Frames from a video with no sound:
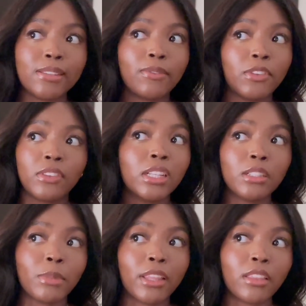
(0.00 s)

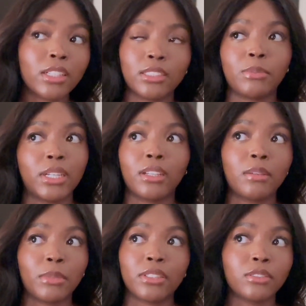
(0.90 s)
stealing my thoughts and
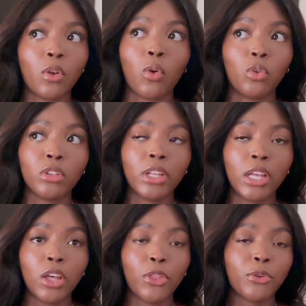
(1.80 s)
my soul
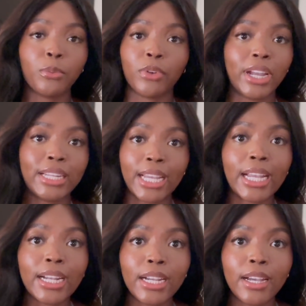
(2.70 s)
through
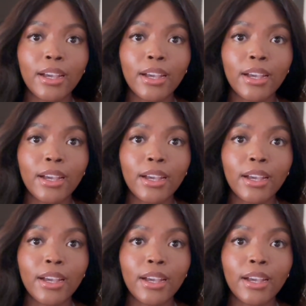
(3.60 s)
braiding.